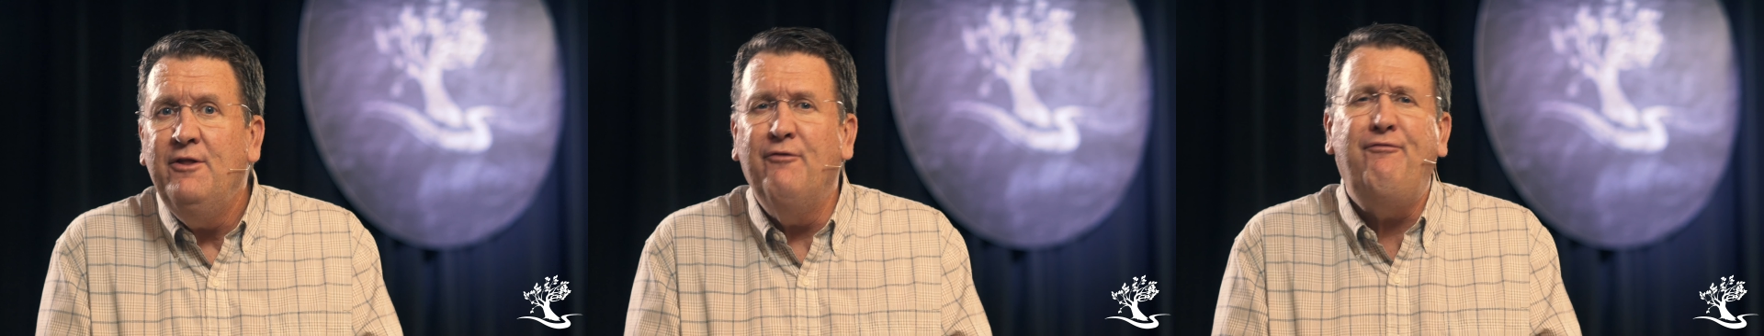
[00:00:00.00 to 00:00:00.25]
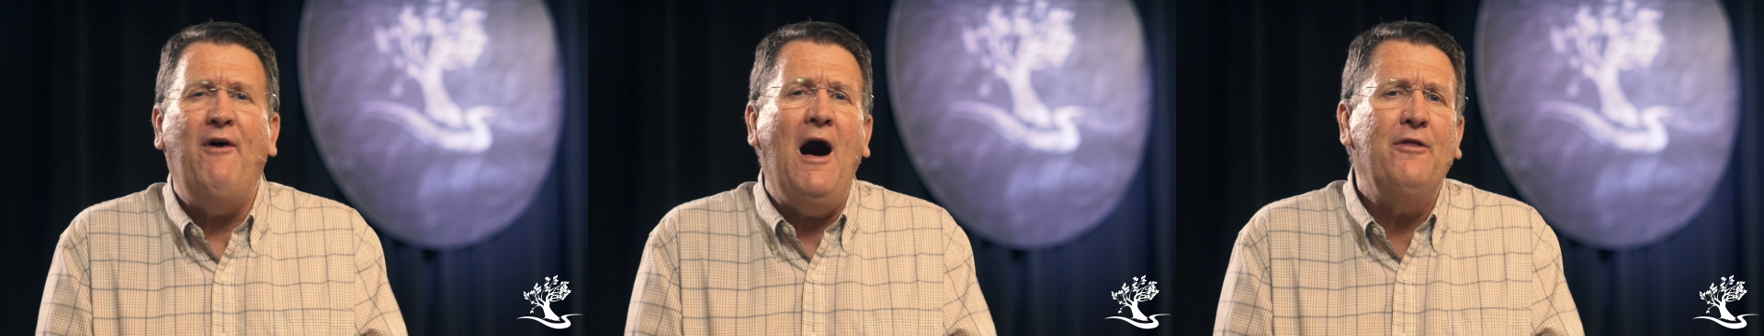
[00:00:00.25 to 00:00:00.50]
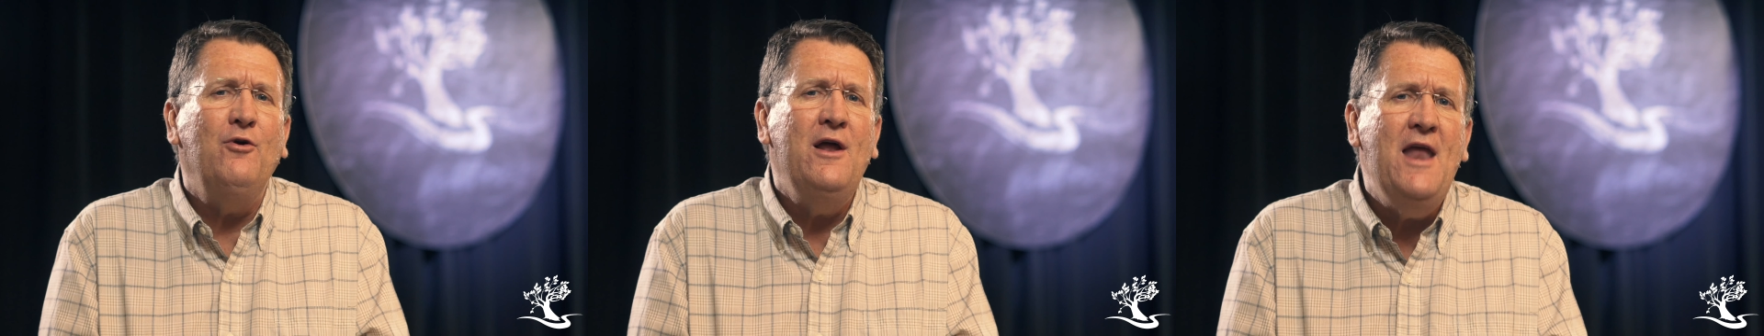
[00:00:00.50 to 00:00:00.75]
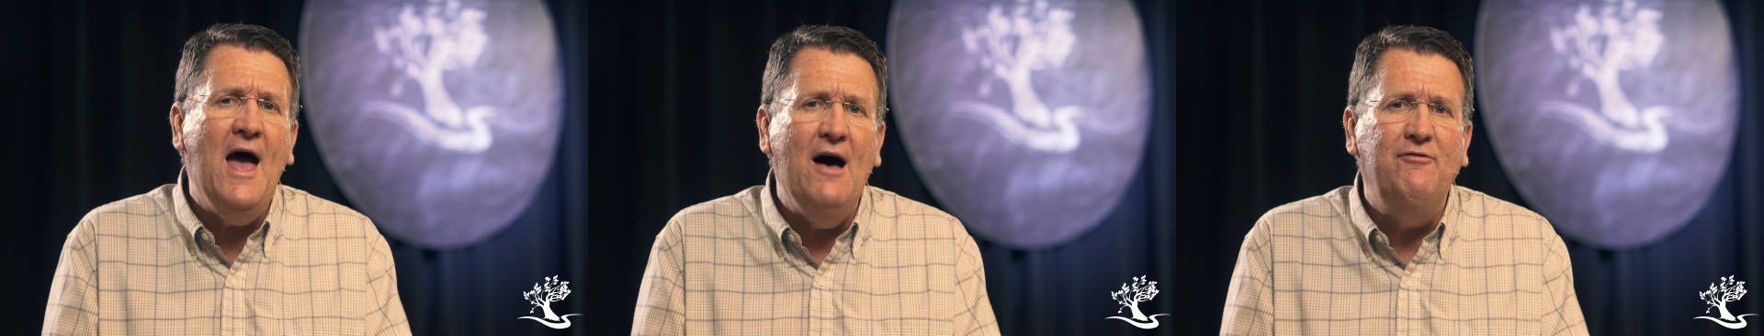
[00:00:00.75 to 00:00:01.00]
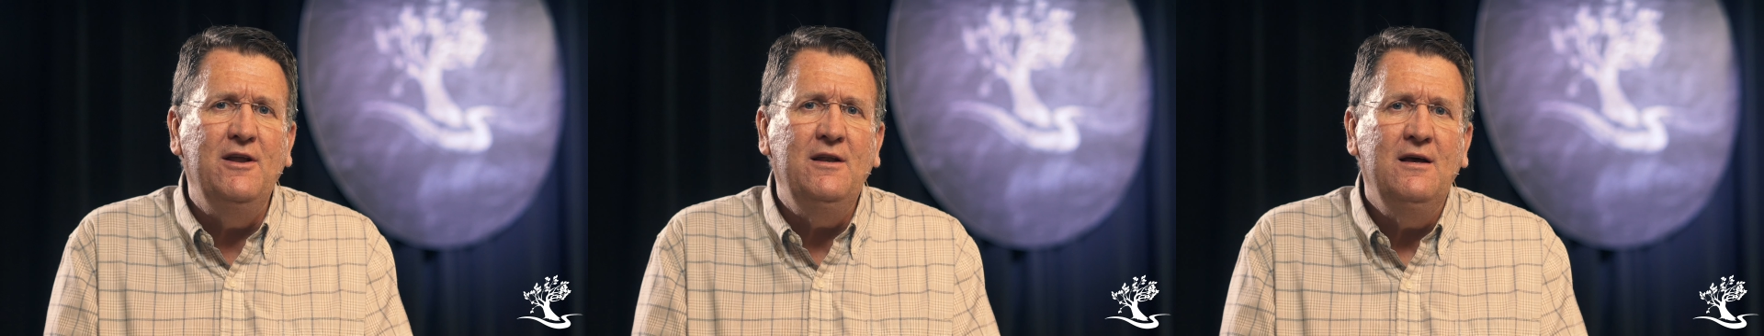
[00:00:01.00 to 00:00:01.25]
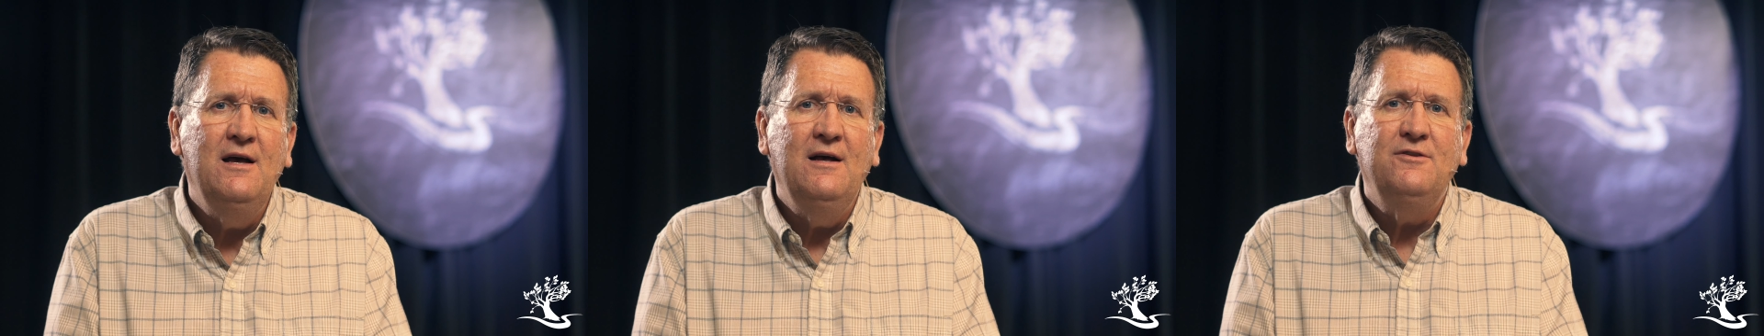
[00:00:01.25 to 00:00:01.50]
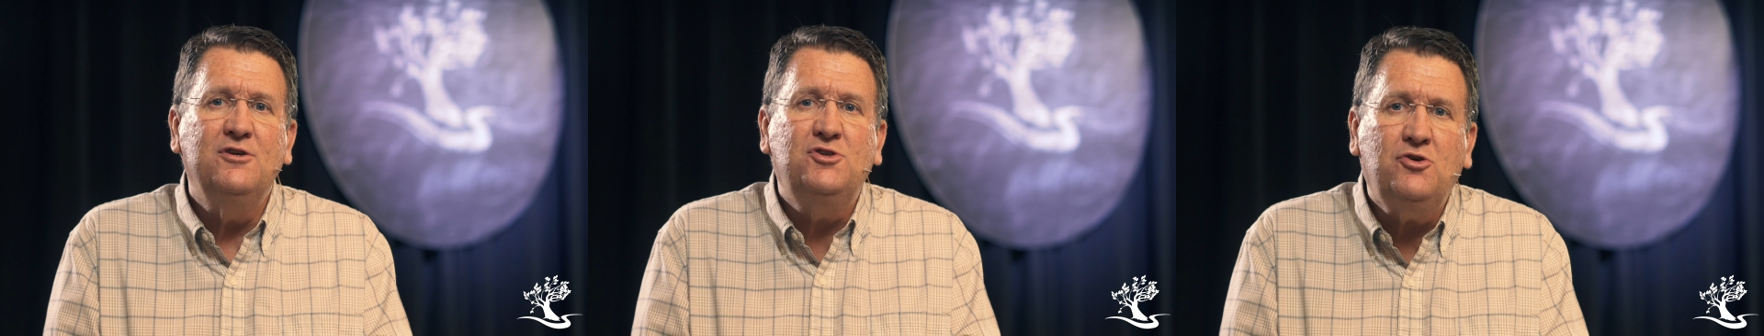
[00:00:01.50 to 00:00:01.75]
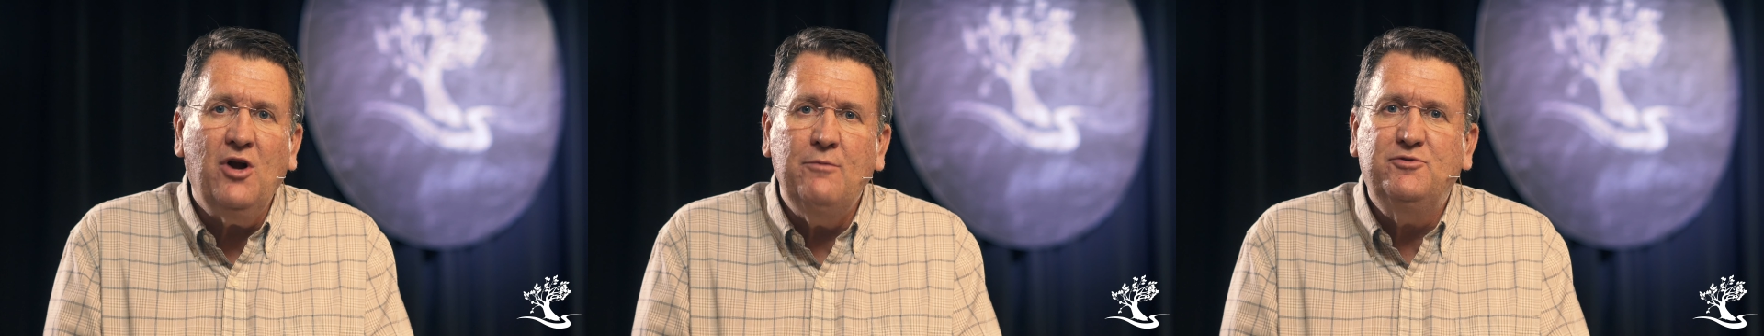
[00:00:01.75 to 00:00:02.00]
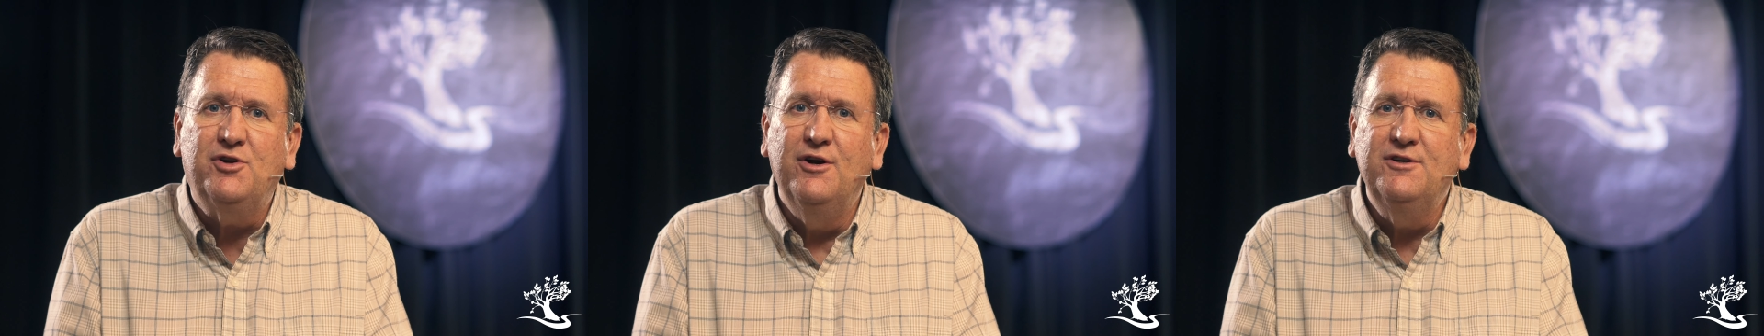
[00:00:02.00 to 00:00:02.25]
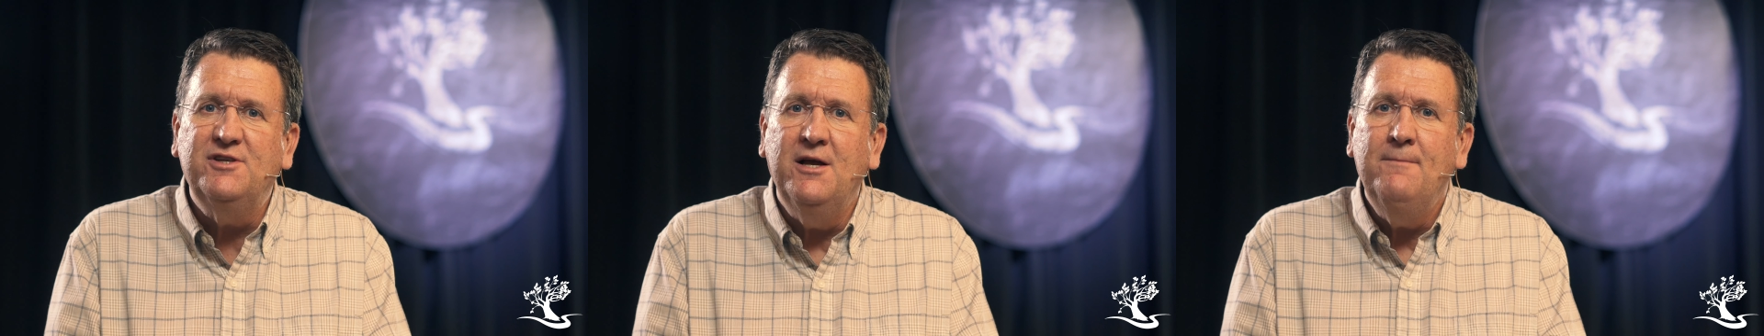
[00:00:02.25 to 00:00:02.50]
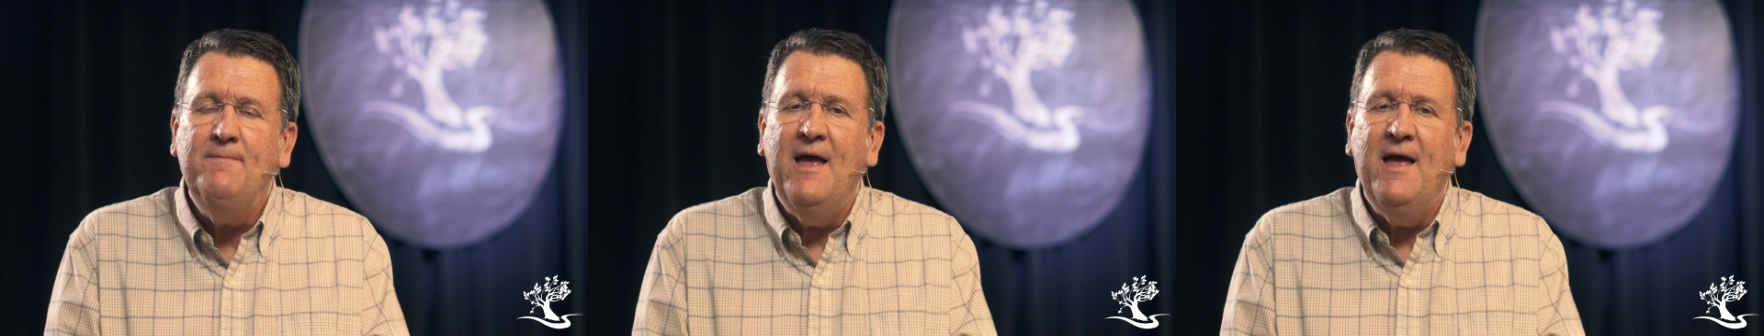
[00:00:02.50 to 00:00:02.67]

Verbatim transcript: the Father in heaven, the scriptures,